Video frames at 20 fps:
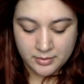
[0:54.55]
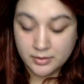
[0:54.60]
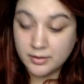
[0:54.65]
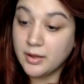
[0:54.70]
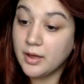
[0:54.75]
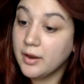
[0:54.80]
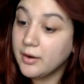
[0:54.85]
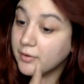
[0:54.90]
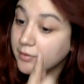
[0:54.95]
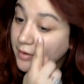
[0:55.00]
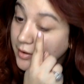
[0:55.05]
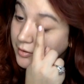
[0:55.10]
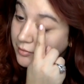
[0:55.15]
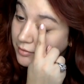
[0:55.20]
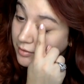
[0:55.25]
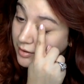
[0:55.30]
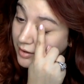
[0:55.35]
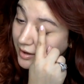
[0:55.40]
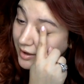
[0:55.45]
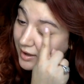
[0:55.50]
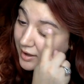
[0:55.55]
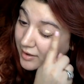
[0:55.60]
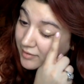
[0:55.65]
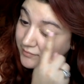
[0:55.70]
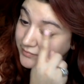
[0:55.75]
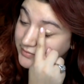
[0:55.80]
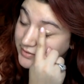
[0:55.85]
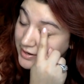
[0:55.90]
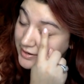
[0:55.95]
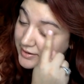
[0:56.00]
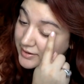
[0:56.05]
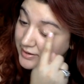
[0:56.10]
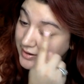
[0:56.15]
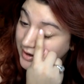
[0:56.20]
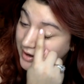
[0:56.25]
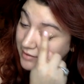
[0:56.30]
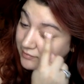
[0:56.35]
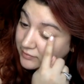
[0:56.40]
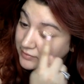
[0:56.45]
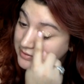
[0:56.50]
I don't know. I've done it
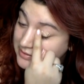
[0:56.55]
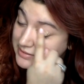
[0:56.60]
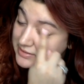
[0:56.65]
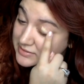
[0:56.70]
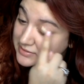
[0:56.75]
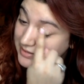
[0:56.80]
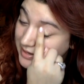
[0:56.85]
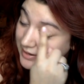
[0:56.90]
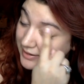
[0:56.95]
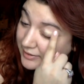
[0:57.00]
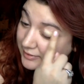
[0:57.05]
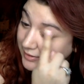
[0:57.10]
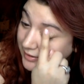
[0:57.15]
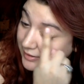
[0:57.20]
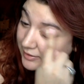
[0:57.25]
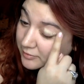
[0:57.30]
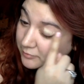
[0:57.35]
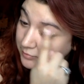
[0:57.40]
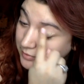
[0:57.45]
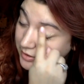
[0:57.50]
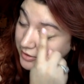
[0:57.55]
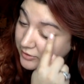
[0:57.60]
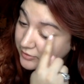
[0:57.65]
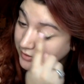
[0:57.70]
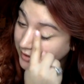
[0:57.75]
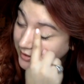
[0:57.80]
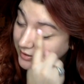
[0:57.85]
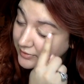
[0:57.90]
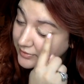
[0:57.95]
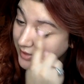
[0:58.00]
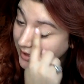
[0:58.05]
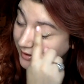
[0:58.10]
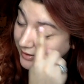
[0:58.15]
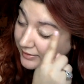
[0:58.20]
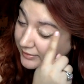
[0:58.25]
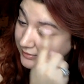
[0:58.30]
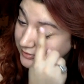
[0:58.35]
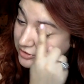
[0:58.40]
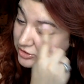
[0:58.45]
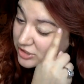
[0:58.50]
ever since I recreated that
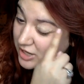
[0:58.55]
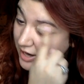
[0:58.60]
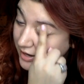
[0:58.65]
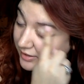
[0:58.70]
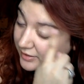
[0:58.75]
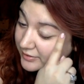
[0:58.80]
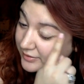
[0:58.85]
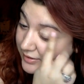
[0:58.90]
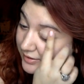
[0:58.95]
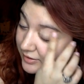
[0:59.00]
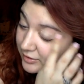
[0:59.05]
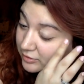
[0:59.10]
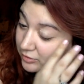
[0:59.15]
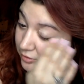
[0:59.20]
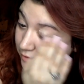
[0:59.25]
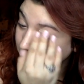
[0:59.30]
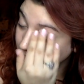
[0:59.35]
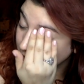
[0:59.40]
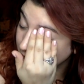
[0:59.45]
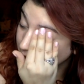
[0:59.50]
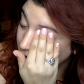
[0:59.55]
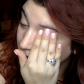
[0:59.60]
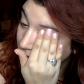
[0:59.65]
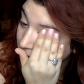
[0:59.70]
Jaclyn Hill look.